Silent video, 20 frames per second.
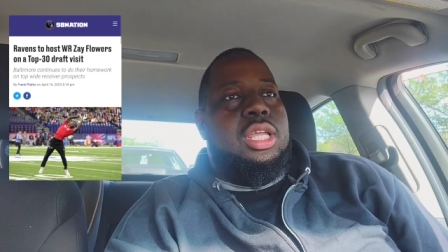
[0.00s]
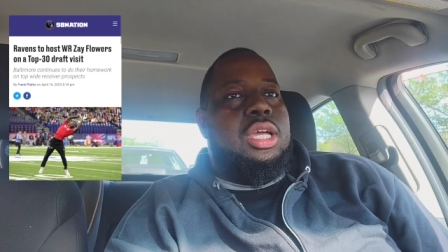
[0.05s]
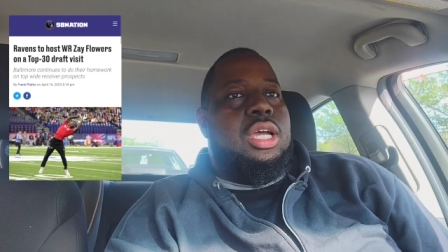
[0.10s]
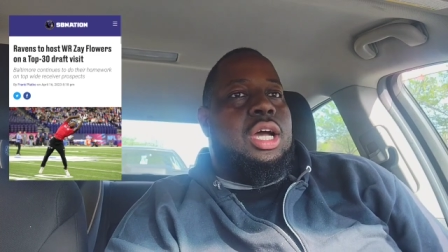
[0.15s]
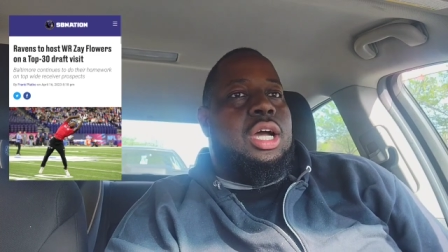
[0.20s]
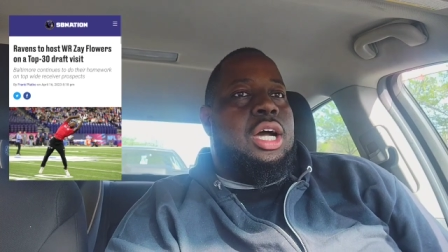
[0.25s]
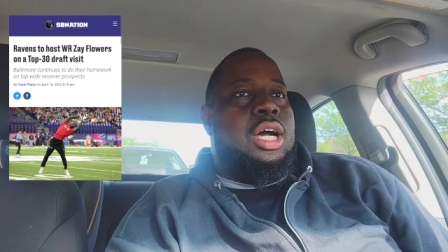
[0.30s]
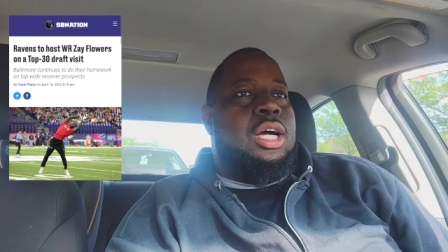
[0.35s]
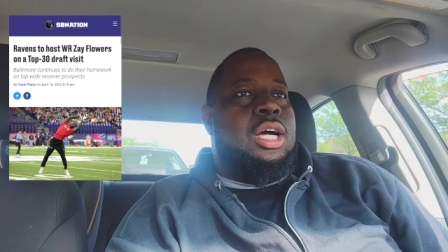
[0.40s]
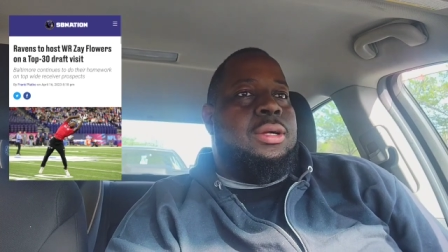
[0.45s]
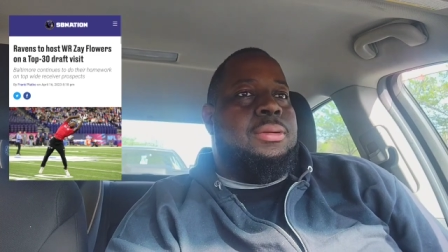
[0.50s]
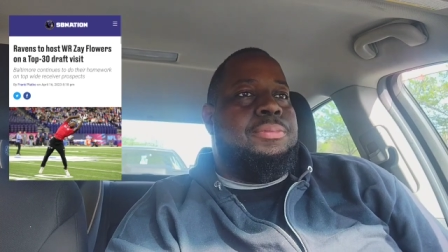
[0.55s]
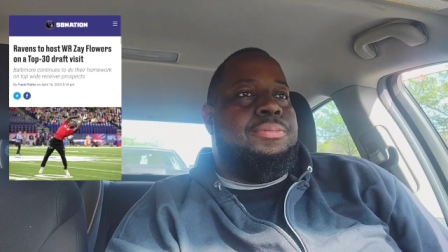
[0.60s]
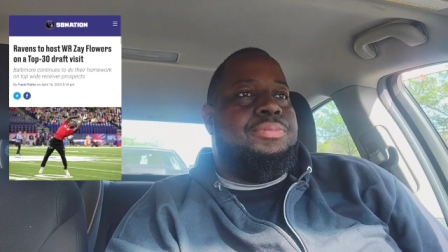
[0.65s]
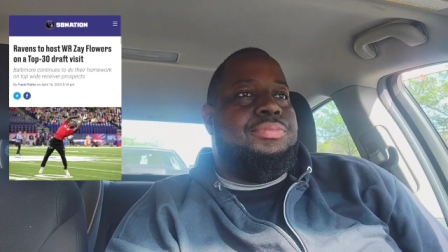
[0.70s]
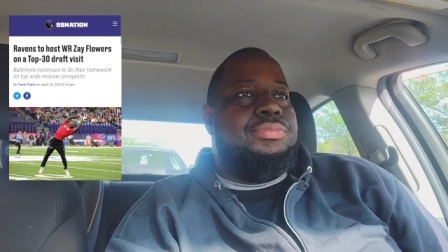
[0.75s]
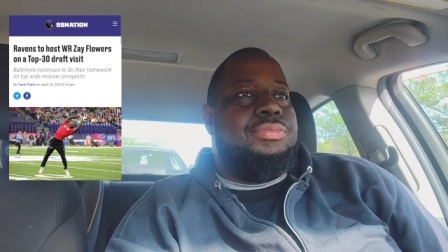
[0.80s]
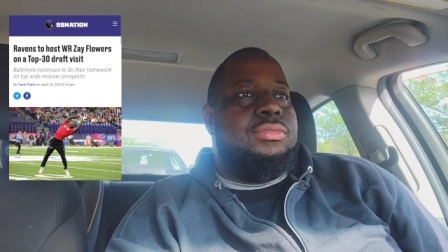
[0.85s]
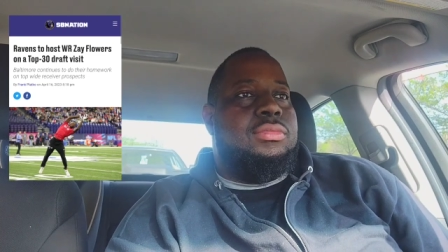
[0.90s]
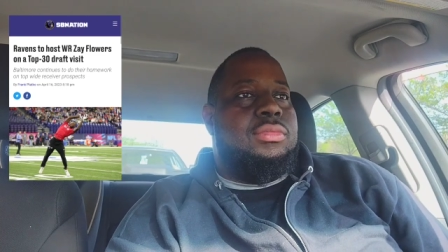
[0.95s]
Um,
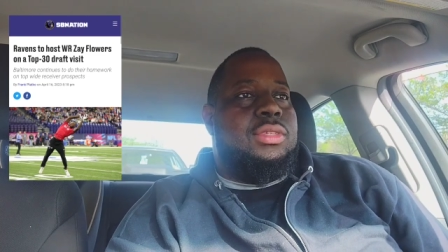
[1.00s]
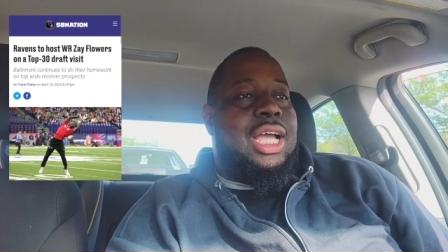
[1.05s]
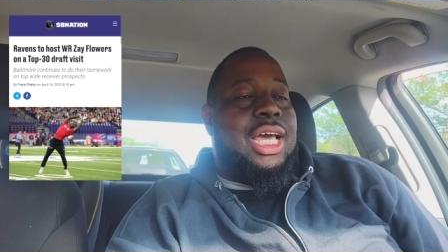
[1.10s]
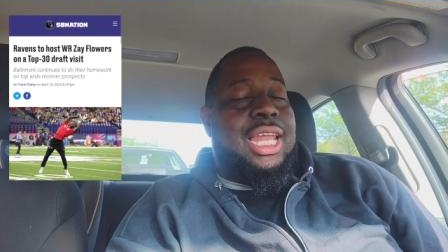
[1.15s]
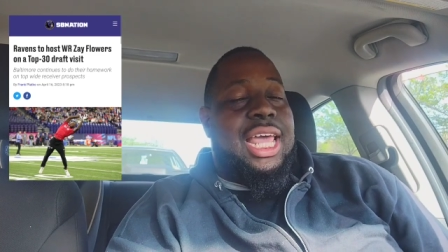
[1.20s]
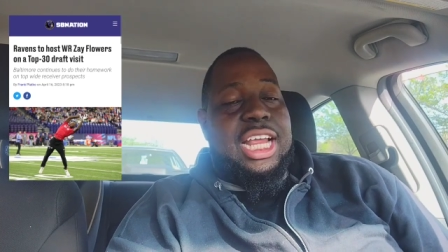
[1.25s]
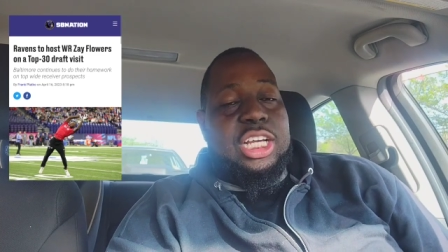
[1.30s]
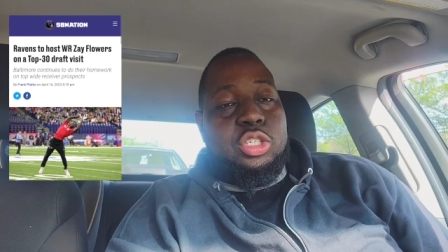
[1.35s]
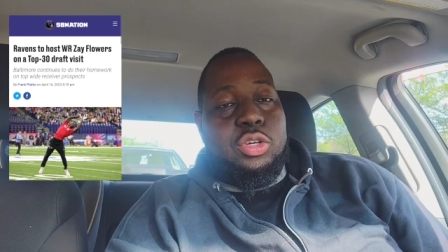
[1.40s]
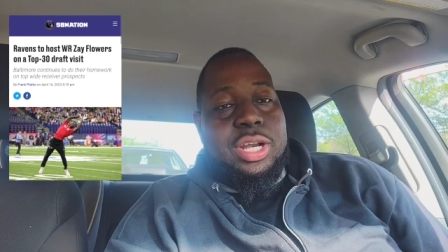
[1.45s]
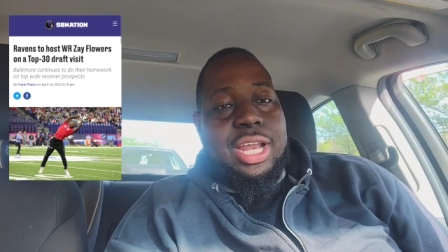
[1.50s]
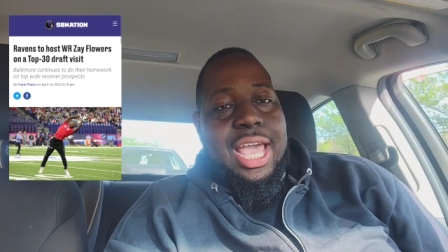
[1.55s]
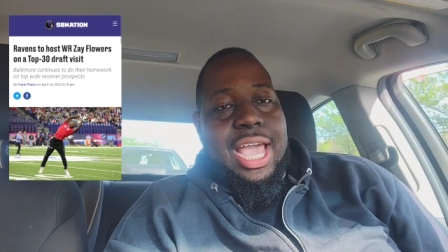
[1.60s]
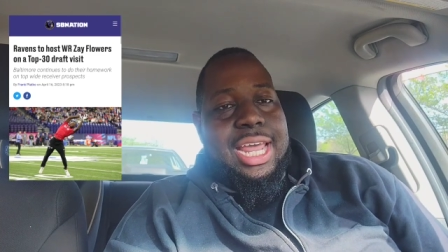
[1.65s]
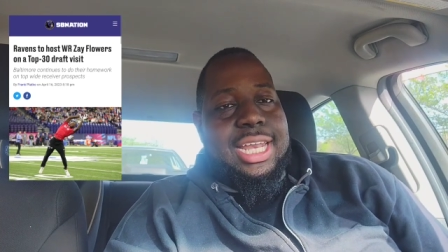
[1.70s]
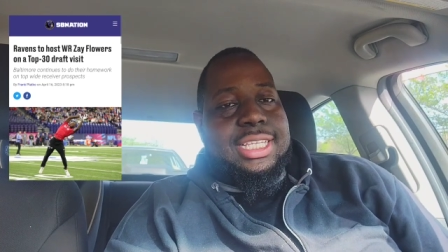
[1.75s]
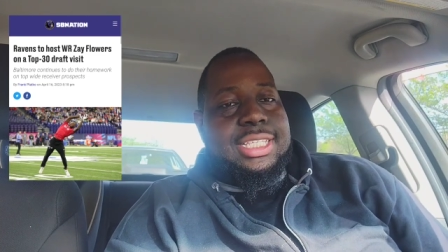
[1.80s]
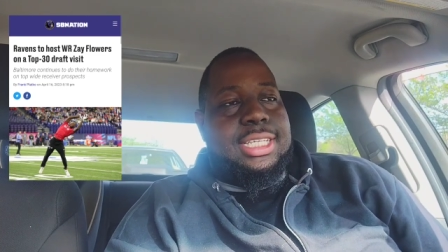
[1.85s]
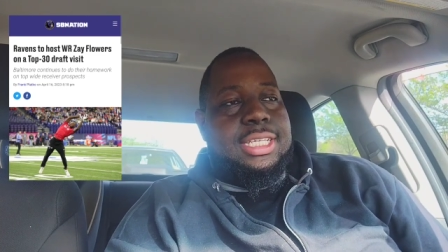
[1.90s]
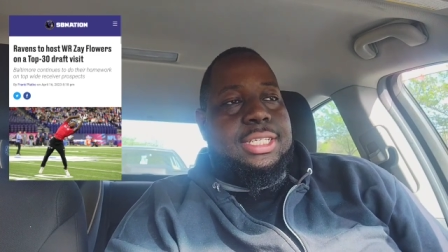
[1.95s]
I like Jordan
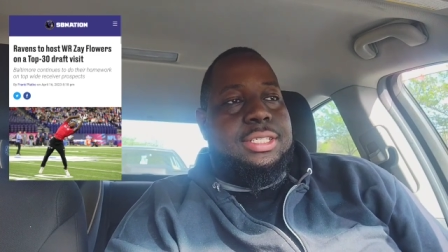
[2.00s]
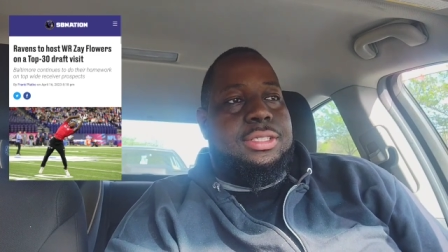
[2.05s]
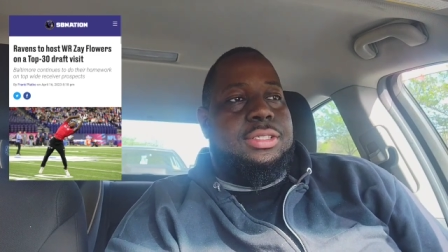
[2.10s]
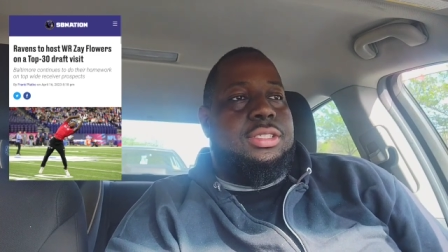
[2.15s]
Addison